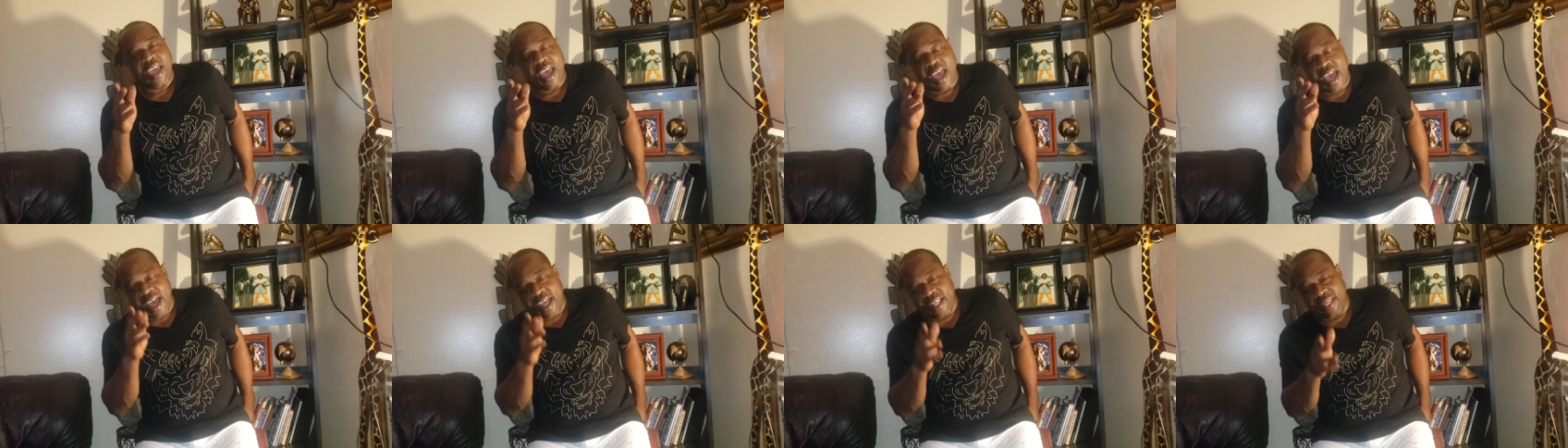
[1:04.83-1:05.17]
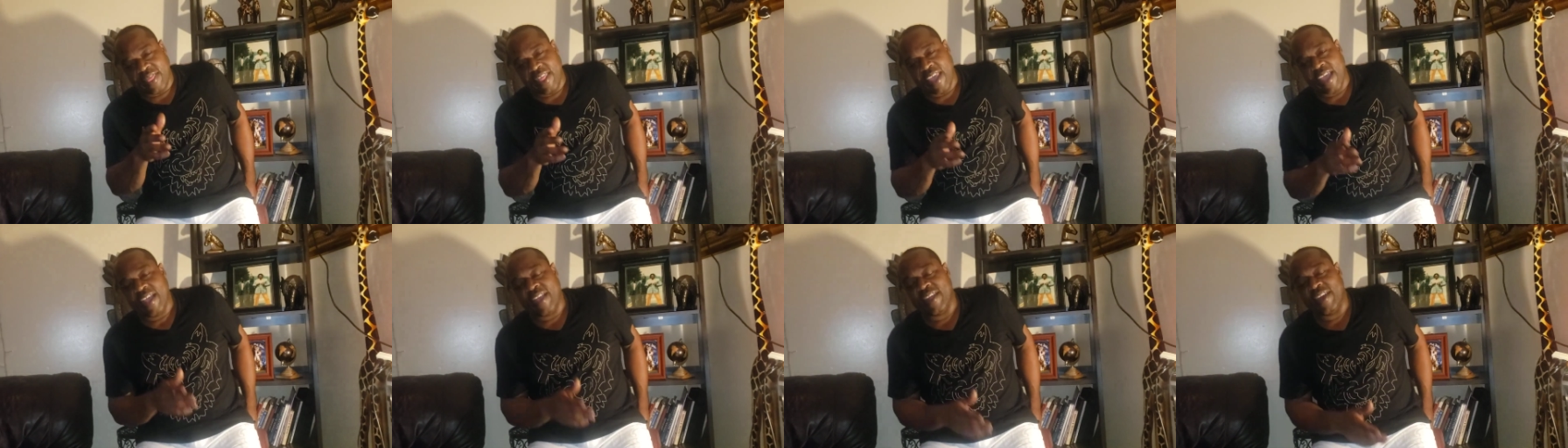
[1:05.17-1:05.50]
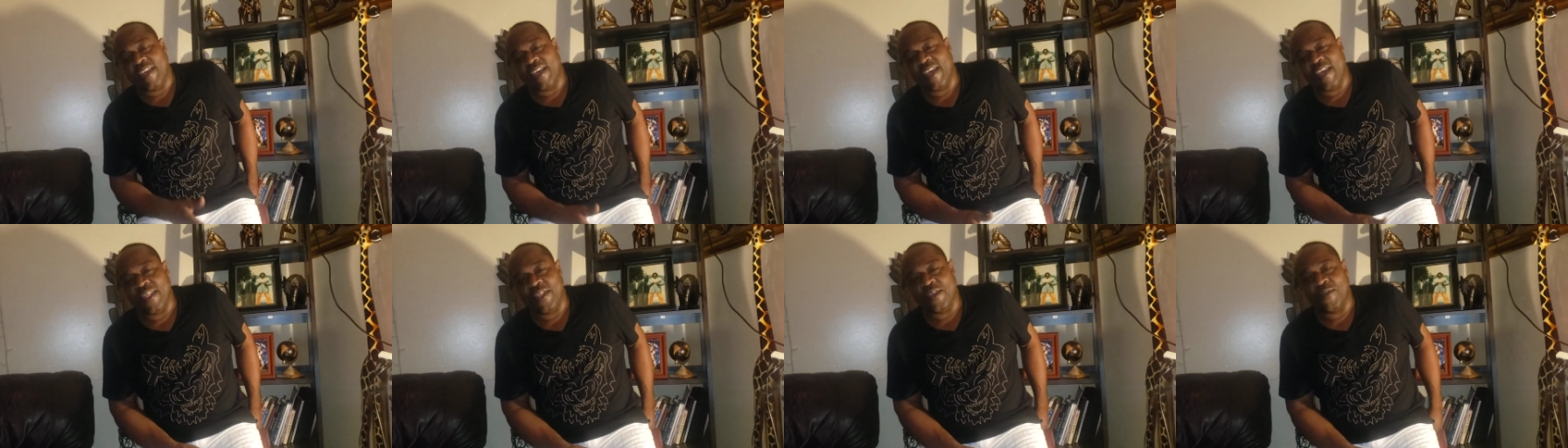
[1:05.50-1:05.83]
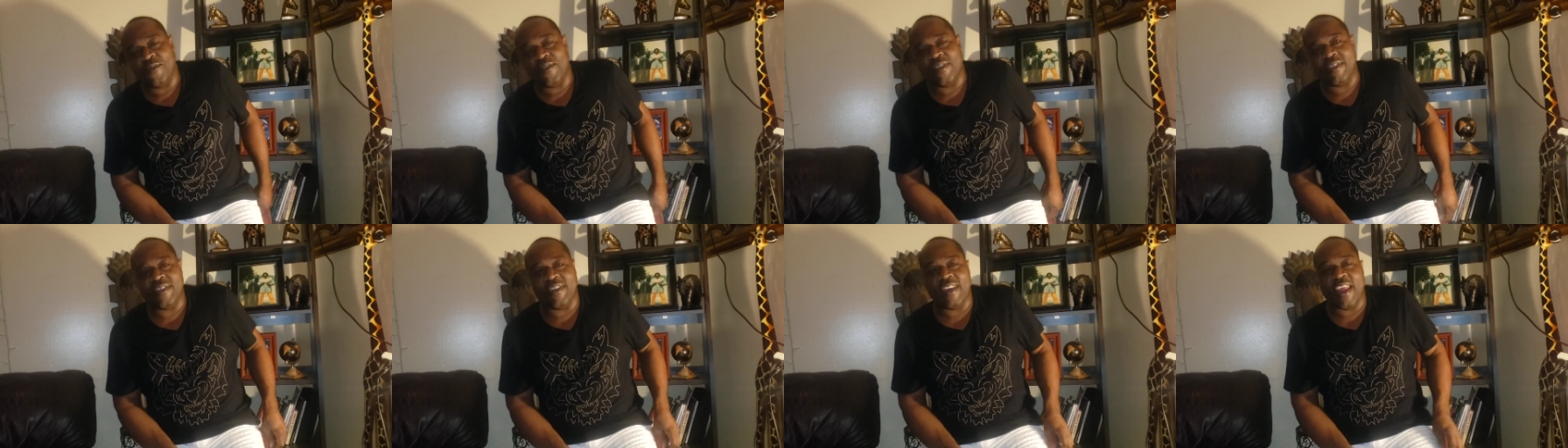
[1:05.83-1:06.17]
I'll think of the other
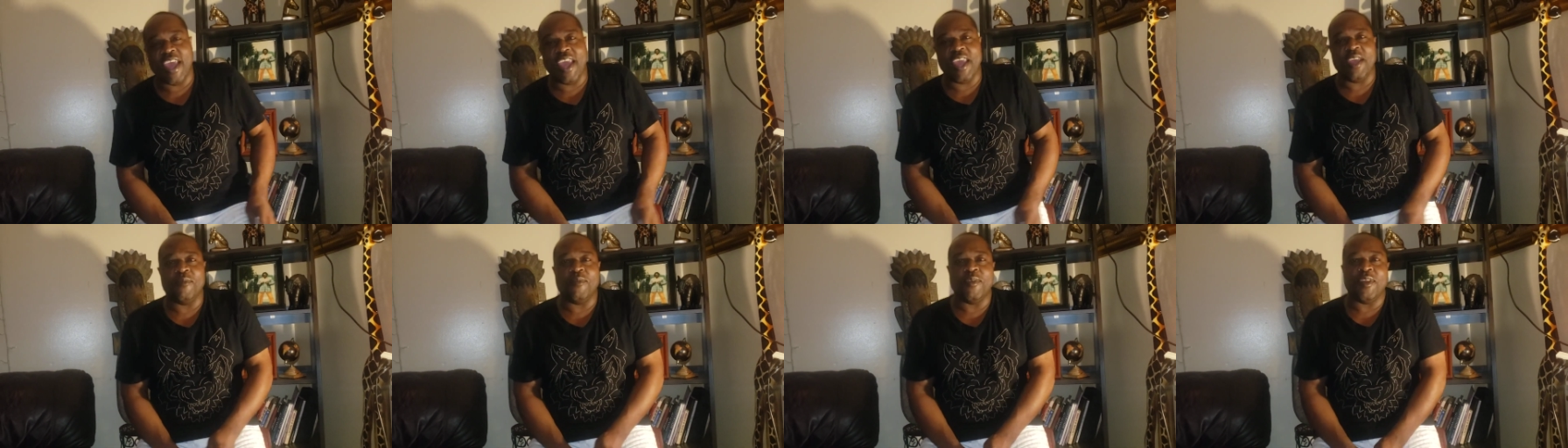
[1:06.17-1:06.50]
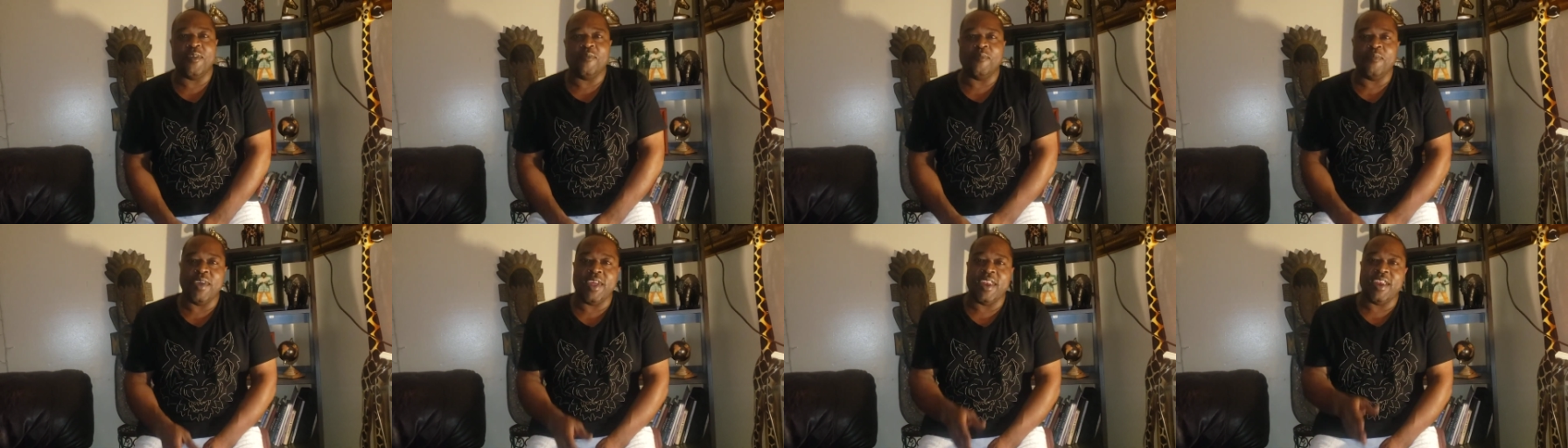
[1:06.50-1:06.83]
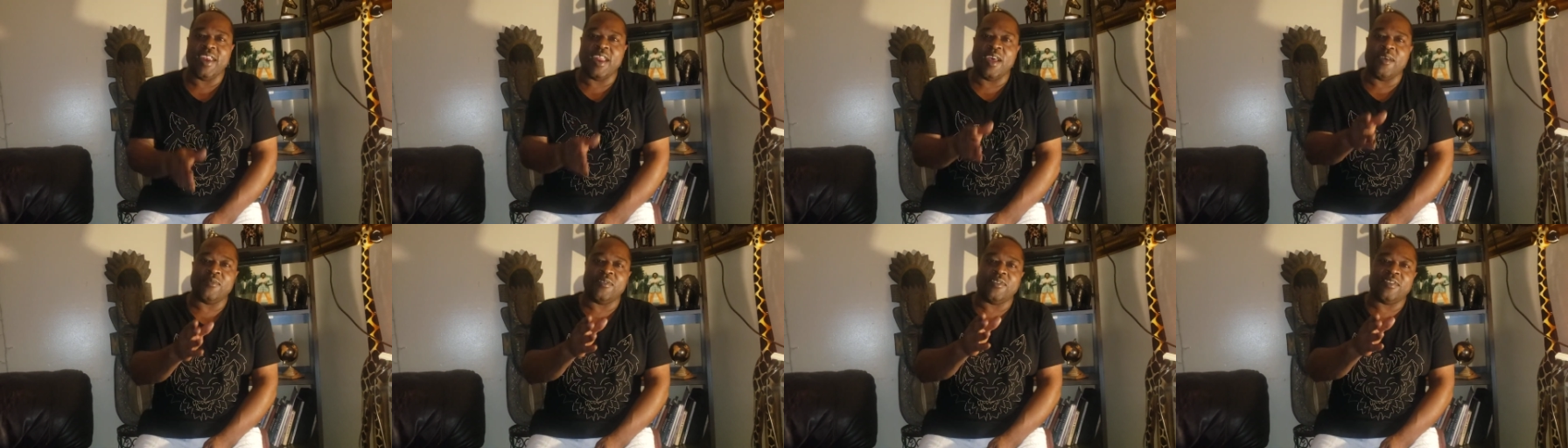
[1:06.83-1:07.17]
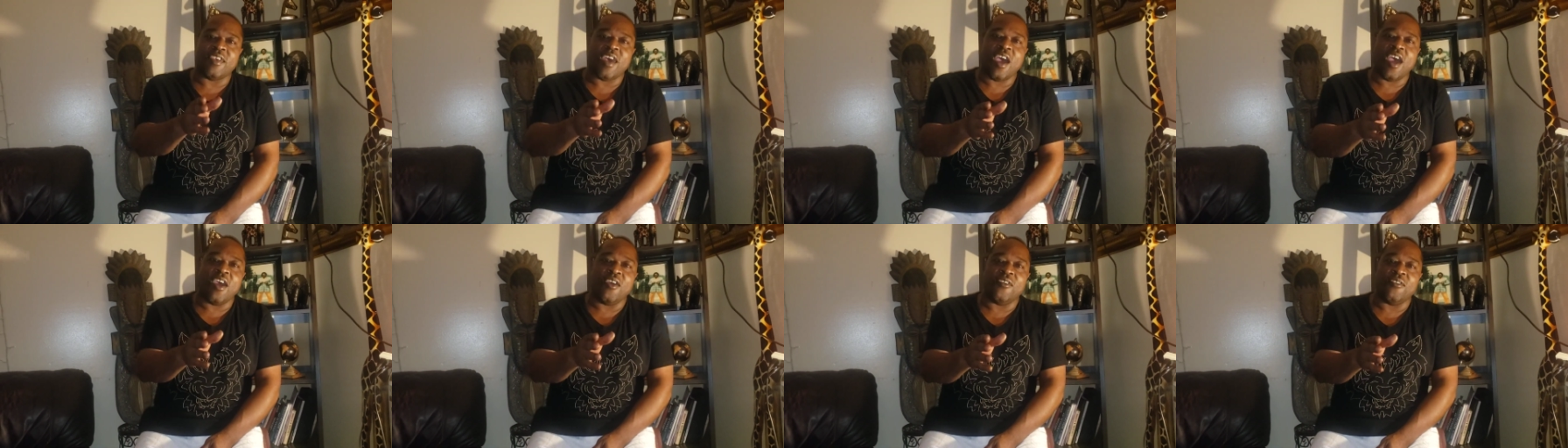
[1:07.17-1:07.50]
one's name in a minute. I'm
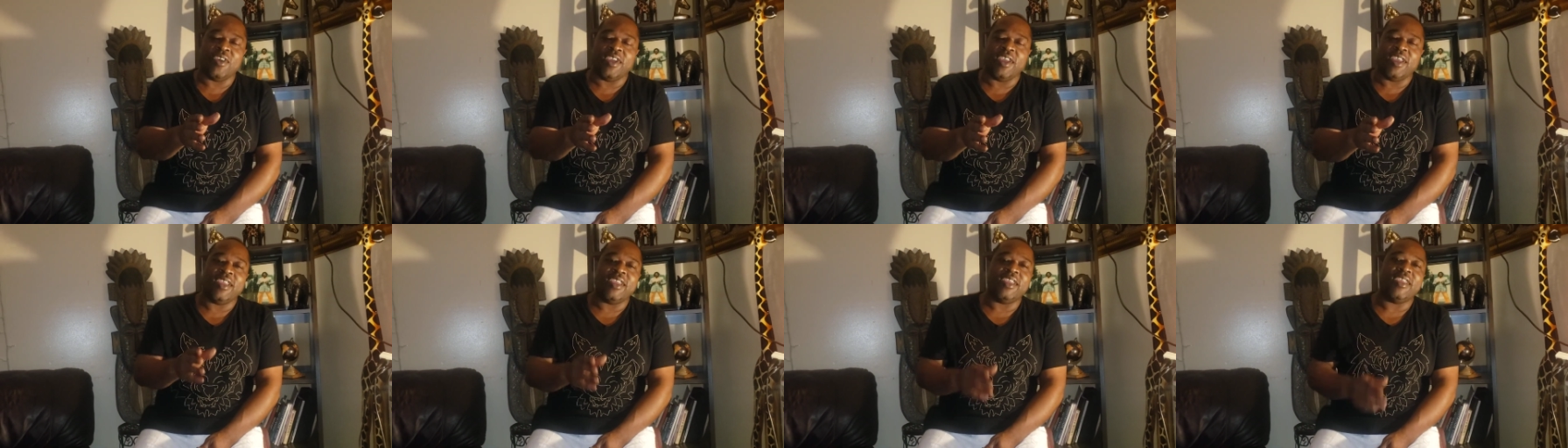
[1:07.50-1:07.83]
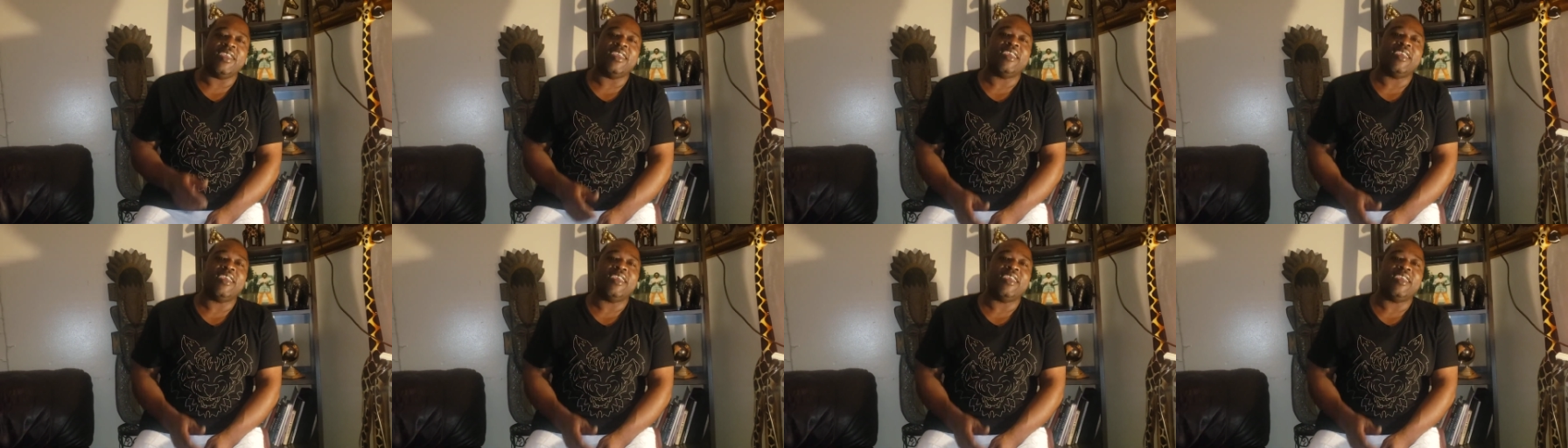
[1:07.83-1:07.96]
sorry.